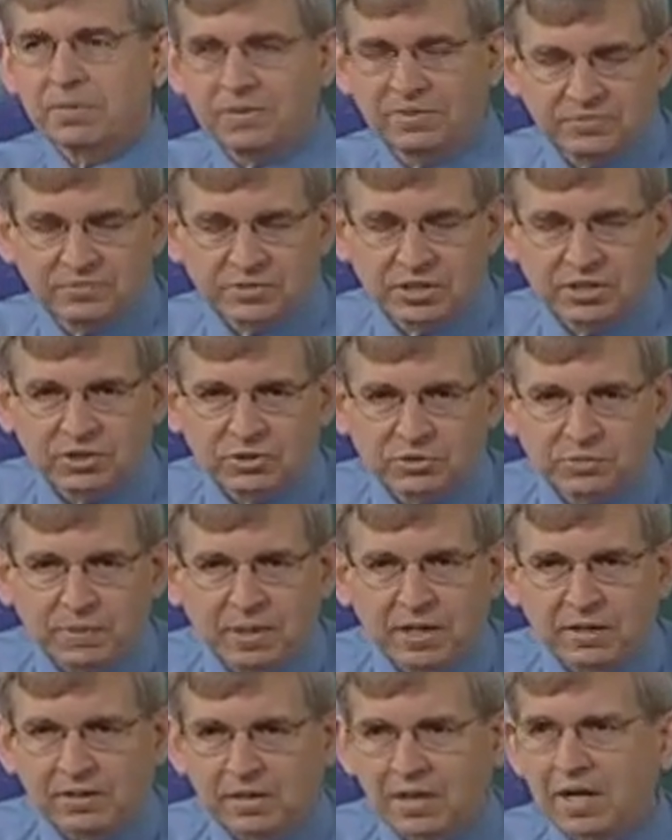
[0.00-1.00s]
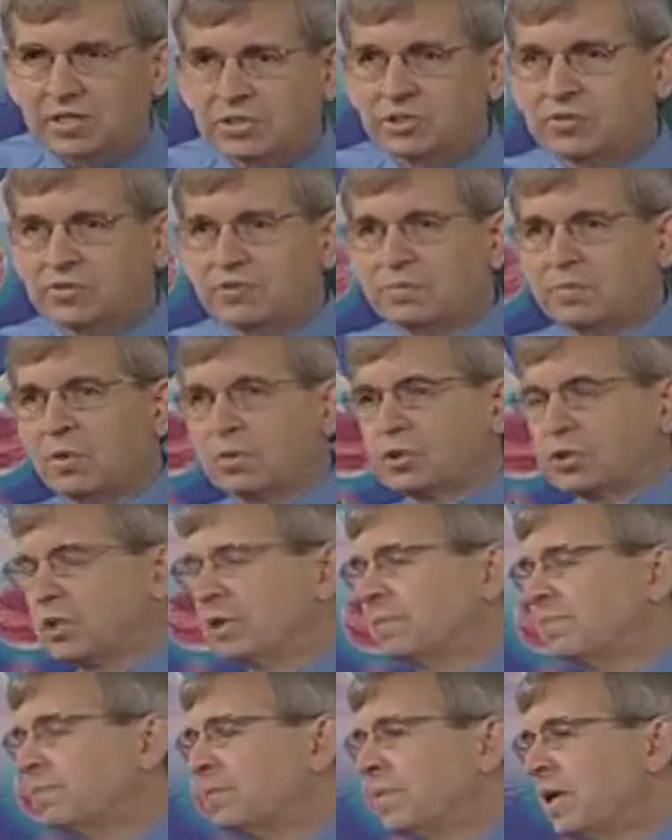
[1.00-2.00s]
of Zeno's paradoxes of
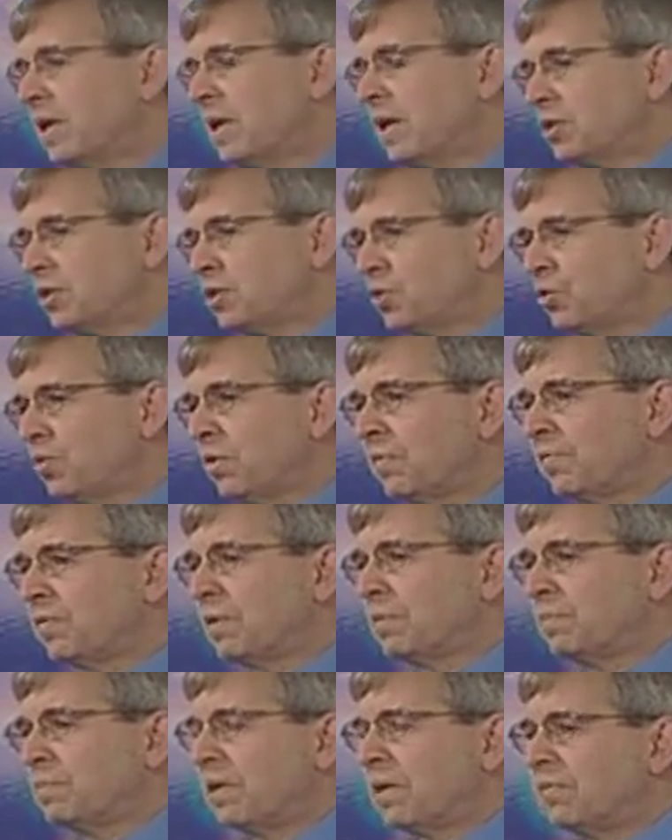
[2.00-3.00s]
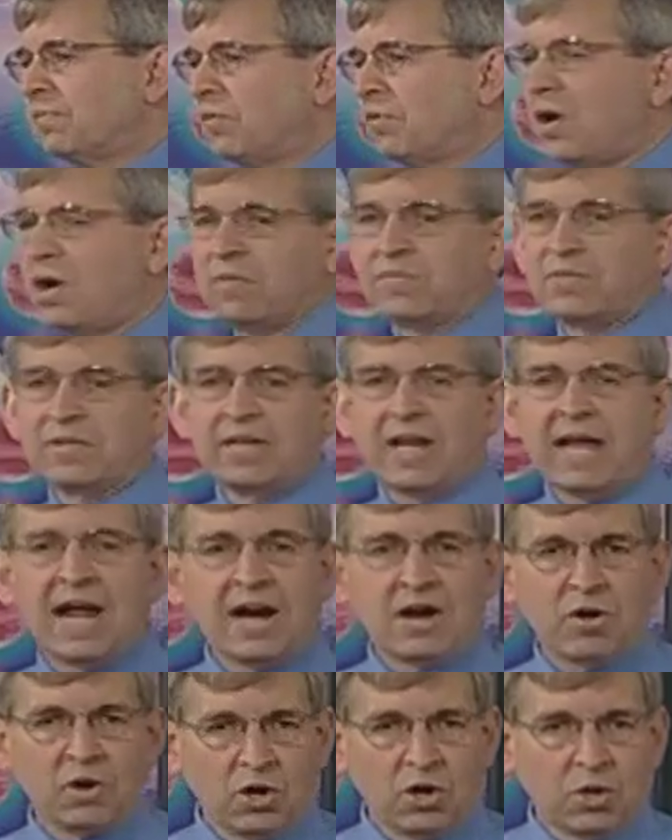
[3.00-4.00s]
motion. Two of them involve an
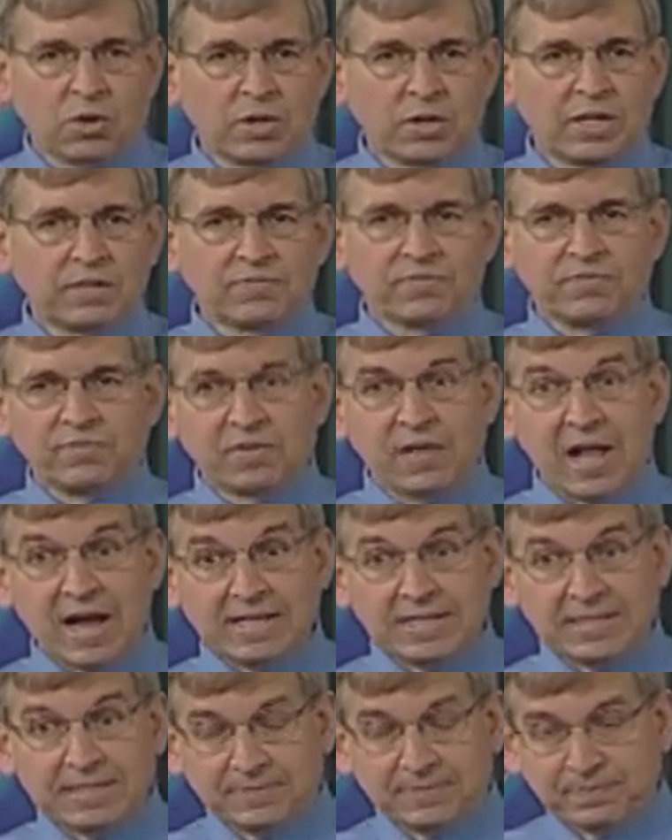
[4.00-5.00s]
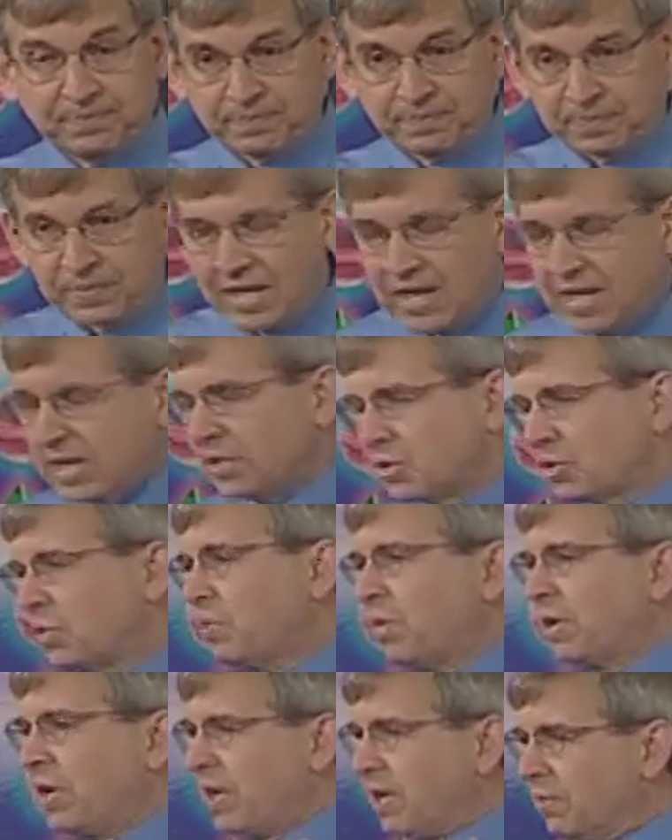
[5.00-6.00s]
arrow in flight.
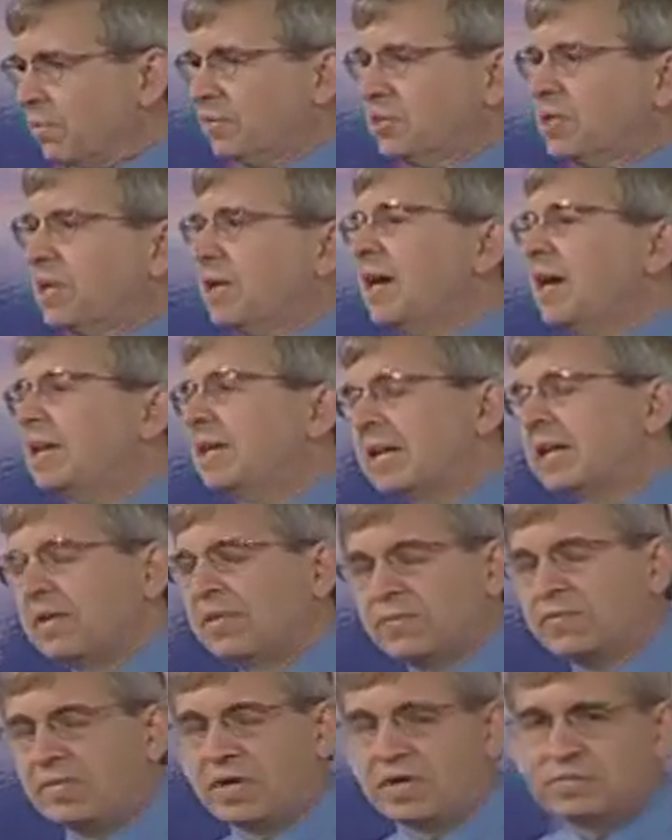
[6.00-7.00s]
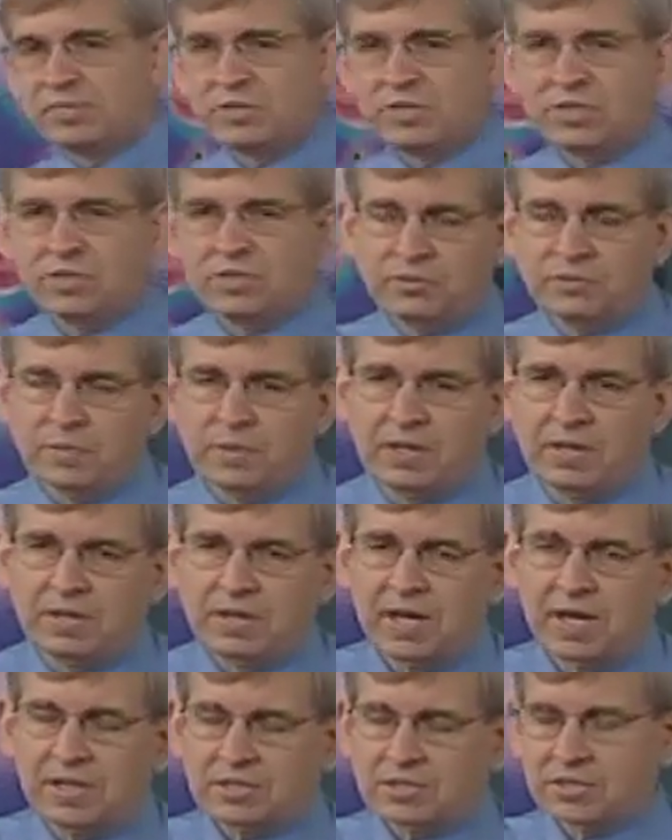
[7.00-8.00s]
So here was the idea of Zeno's
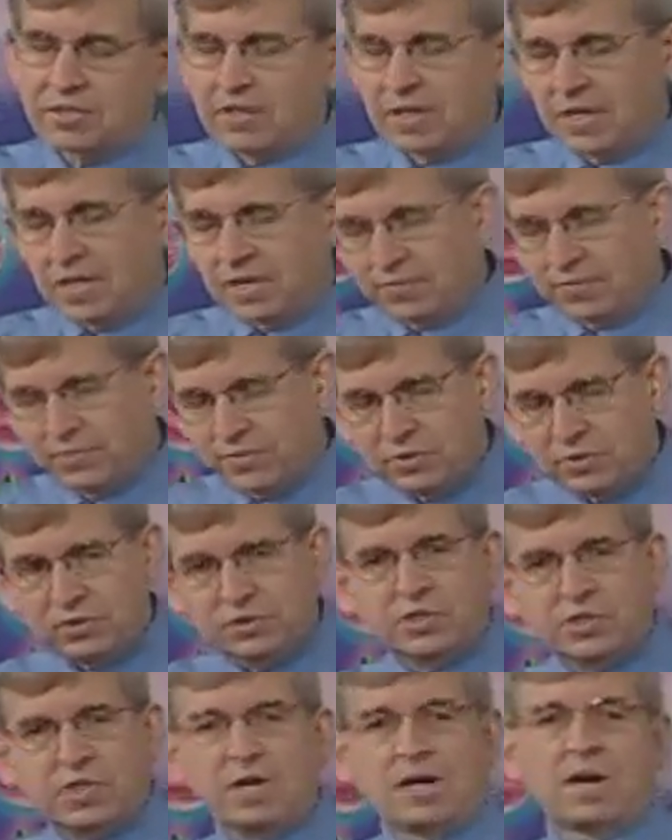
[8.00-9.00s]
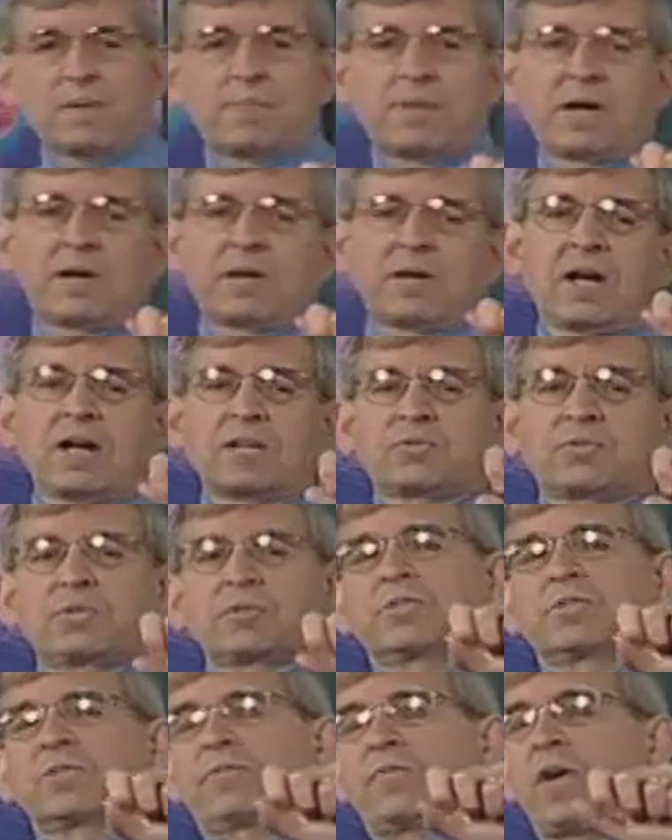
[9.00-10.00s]
paradox. The first paradox
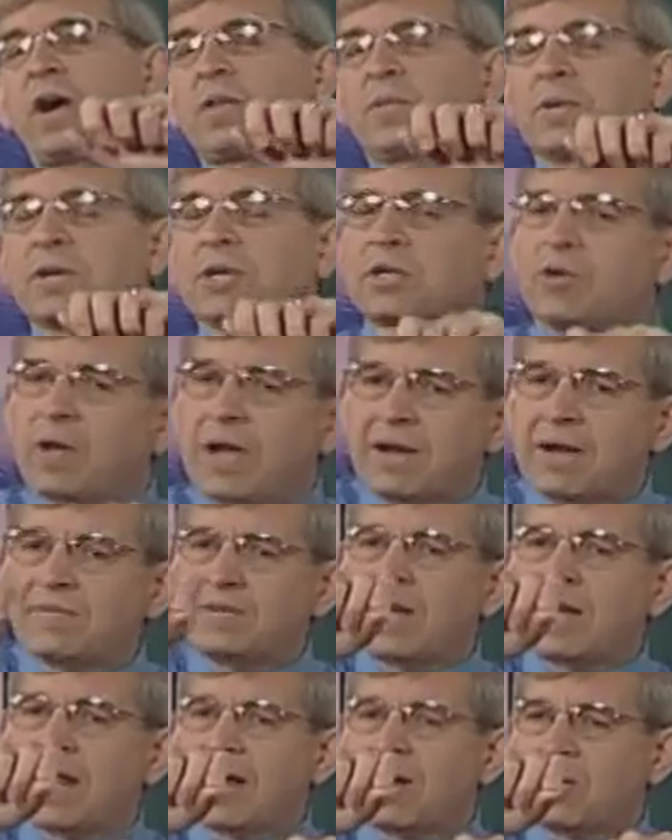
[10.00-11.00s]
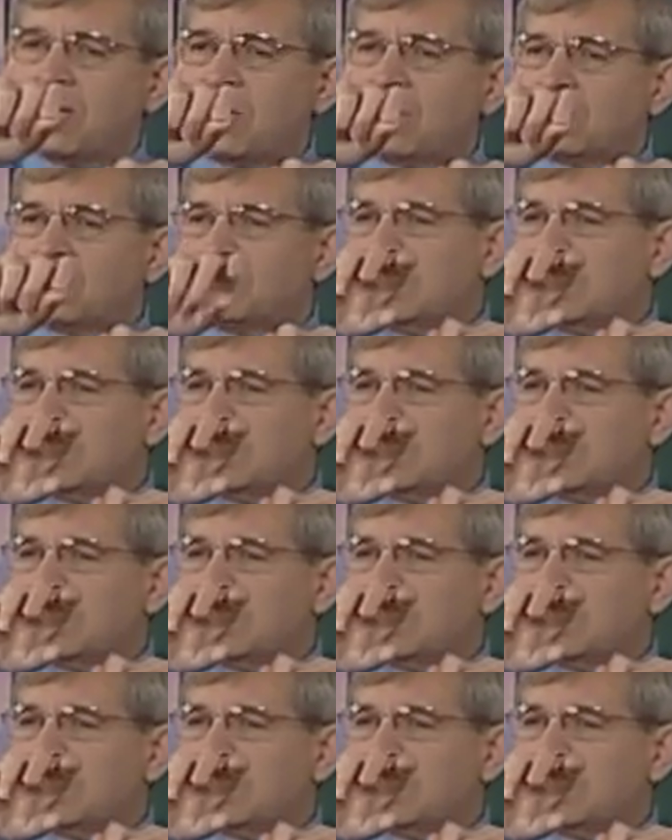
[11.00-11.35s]
was the following. You have an arrow